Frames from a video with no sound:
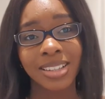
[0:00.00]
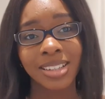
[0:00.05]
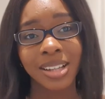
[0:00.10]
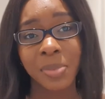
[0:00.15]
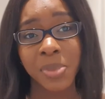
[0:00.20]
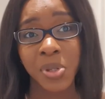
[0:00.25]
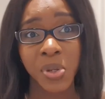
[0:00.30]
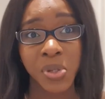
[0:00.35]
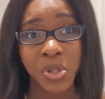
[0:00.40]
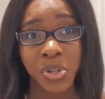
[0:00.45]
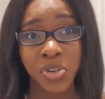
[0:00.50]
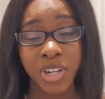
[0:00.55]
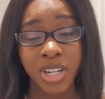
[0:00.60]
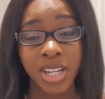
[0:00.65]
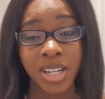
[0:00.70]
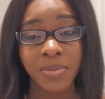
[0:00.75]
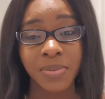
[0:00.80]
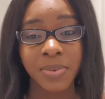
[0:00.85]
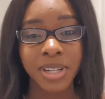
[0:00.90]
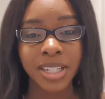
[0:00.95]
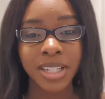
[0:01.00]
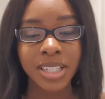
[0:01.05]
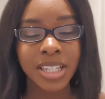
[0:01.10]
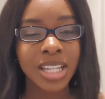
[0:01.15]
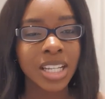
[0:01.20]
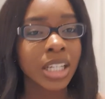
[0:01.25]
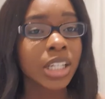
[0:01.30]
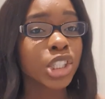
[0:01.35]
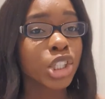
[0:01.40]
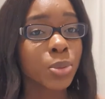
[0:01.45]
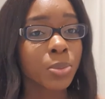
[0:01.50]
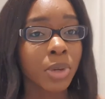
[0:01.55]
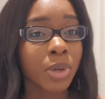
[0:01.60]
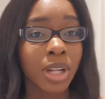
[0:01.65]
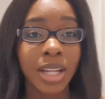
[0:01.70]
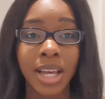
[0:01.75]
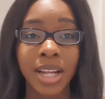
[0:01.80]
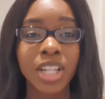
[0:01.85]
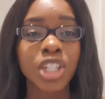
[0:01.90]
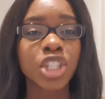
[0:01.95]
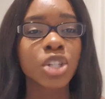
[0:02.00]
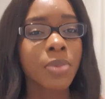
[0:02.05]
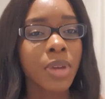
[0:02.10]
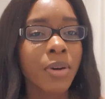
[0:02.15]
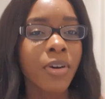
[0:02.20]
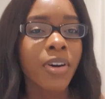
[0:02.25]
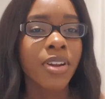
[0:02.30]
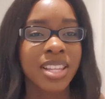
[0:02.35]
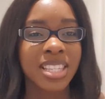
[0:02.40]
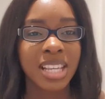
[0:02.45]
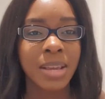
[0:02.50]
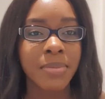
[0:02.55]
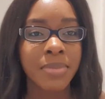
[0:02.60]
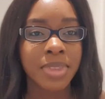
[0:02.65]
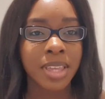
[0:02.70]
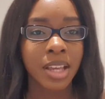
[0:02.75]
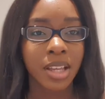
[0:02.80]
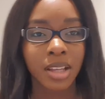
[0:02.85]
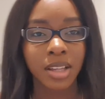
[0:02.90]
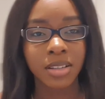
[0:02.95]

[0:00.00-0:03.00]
I'm so sorry, but it should be online. It should be around the same thing.